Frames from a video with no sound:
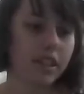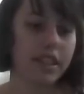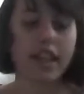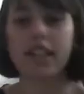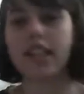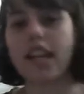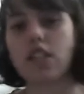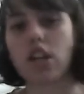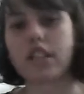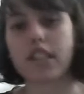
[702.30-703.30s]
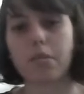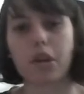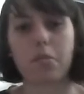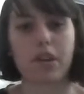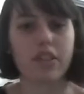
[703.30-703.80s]
The second to last artist that I'm
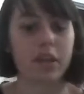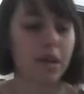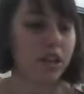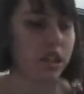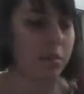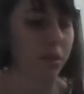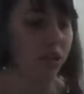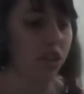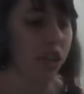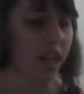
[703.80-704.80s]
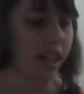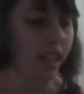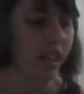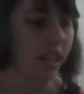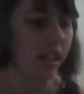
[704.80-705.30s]
going to briefly mention is
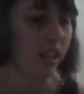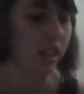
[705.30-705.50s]
Botticelli.